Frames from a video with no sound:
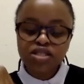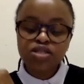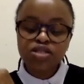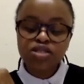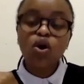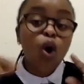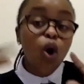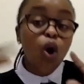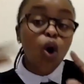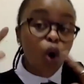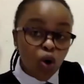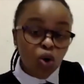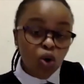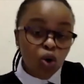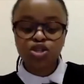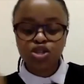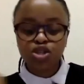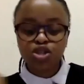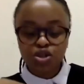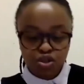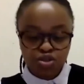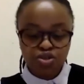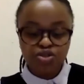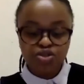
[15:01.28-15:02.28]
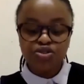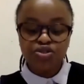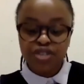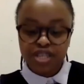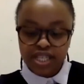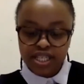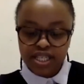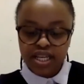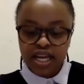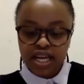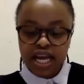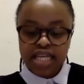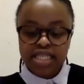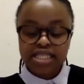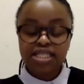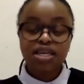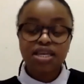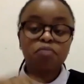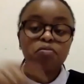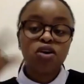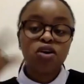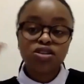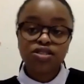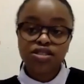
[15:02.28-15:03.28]
all children.
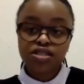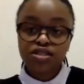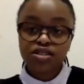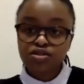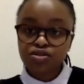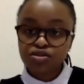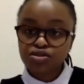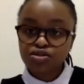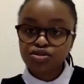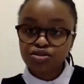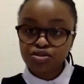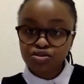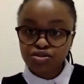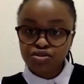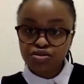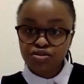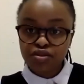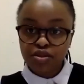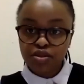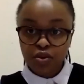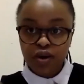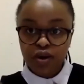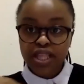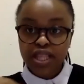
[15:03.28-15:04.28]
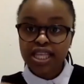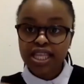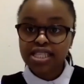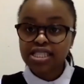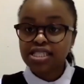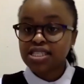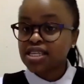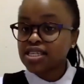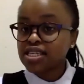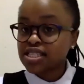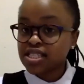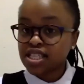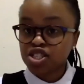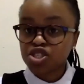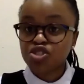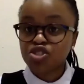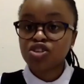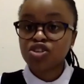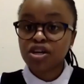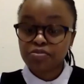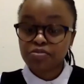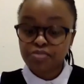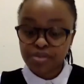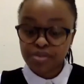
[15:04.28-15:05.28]
Sub-Article 2, the one that says they should
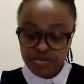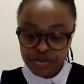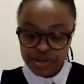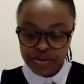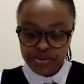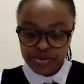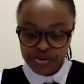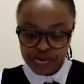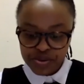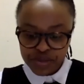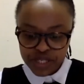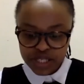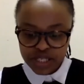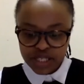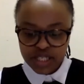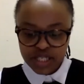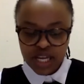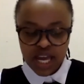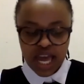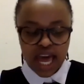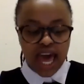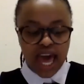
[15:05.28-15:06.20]
not be recruited,